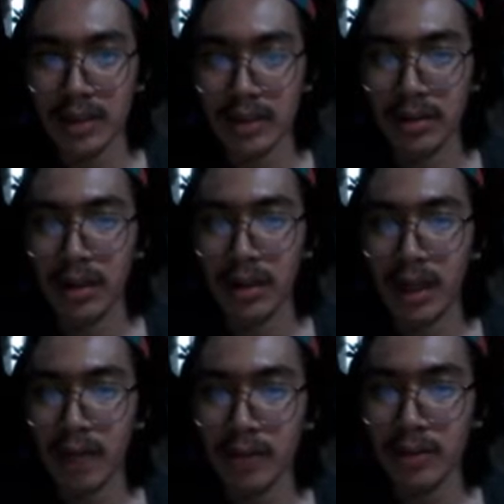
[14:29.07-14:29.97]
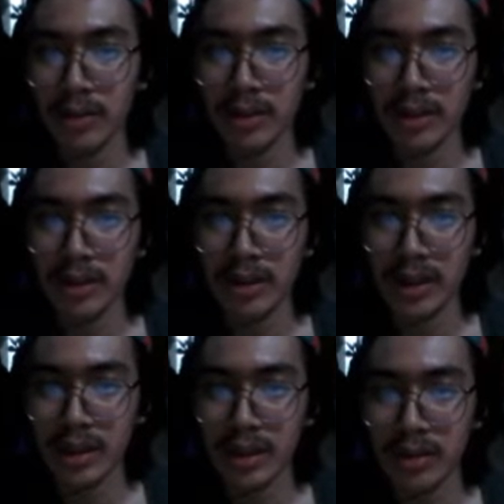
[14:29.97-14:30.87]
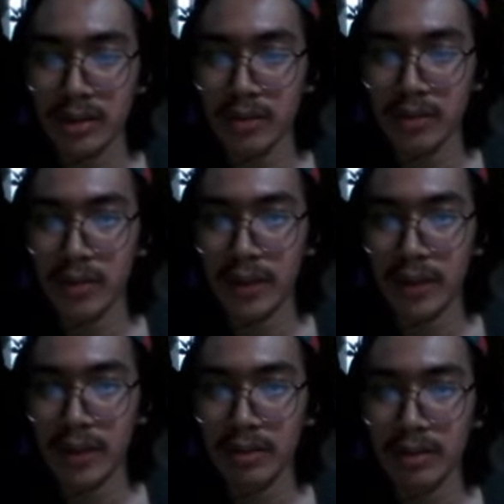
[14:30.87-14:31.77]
So I want to store 0, so we will now